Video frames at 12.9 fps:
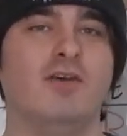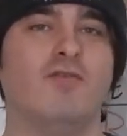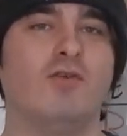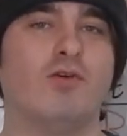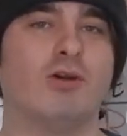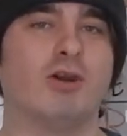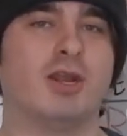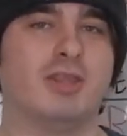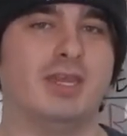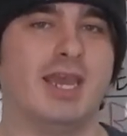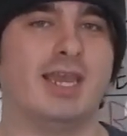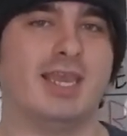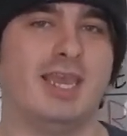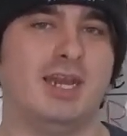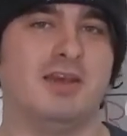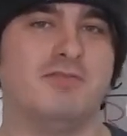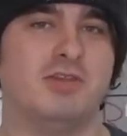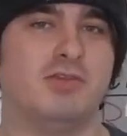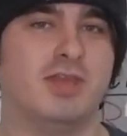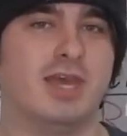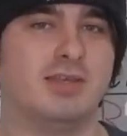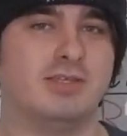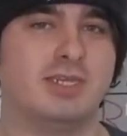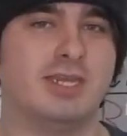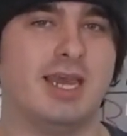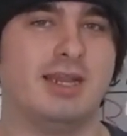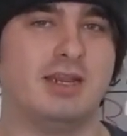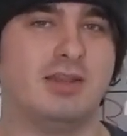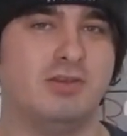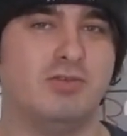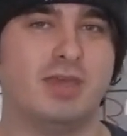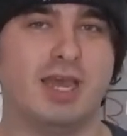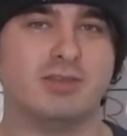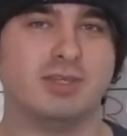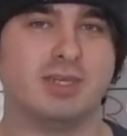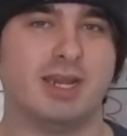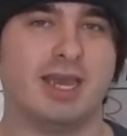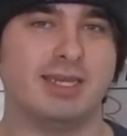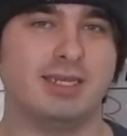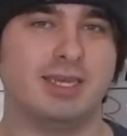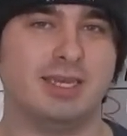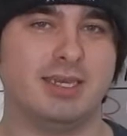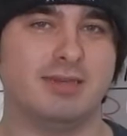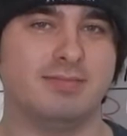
for the decade of 2010 to 2019.